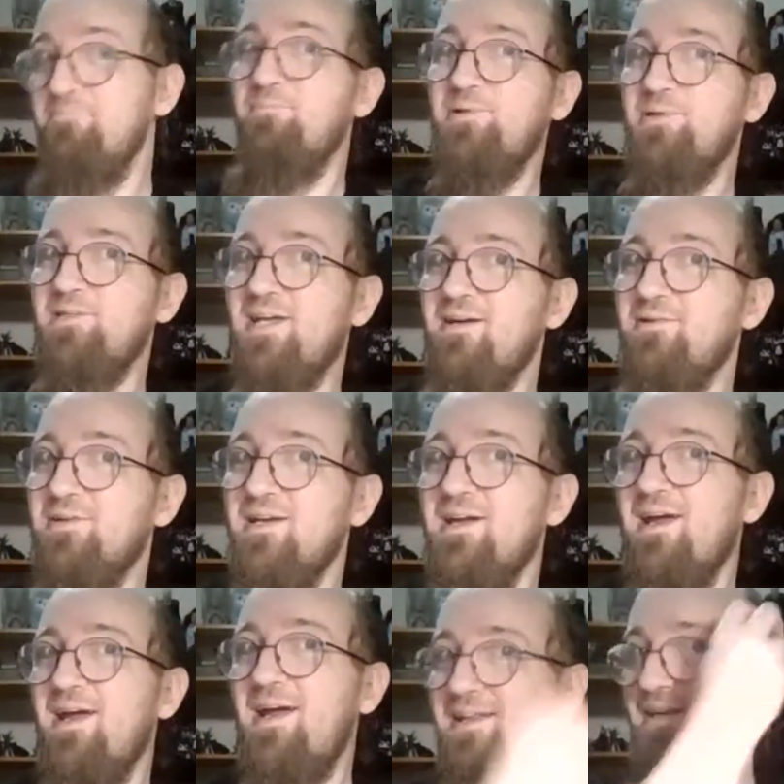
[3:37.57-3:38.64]
pulled out,
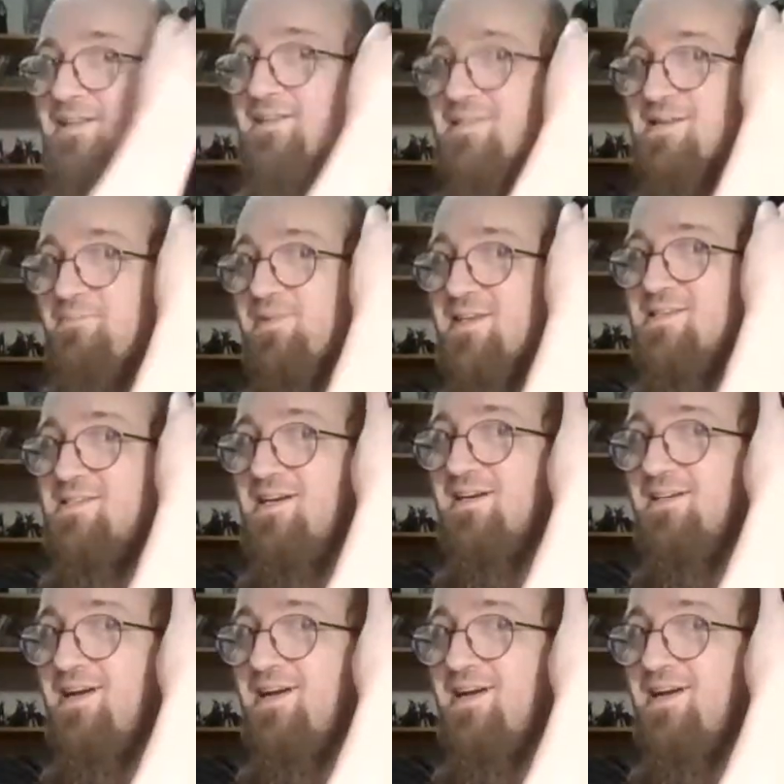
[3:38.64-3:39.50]
and then something sucked